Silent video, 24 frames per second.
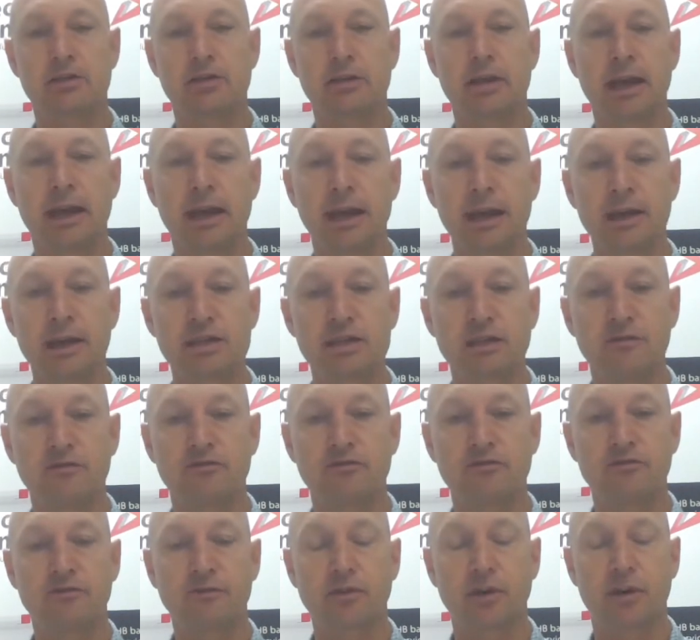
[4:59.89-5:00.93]
to the heads of
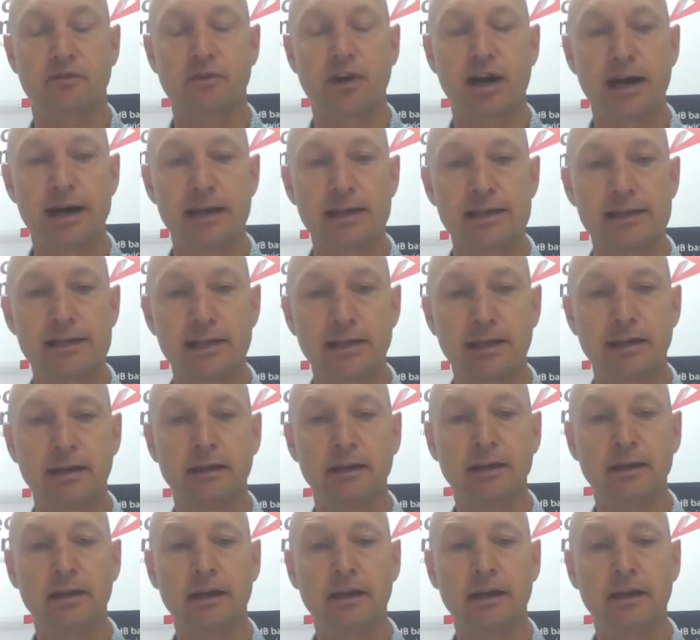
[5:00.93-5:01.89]
IT.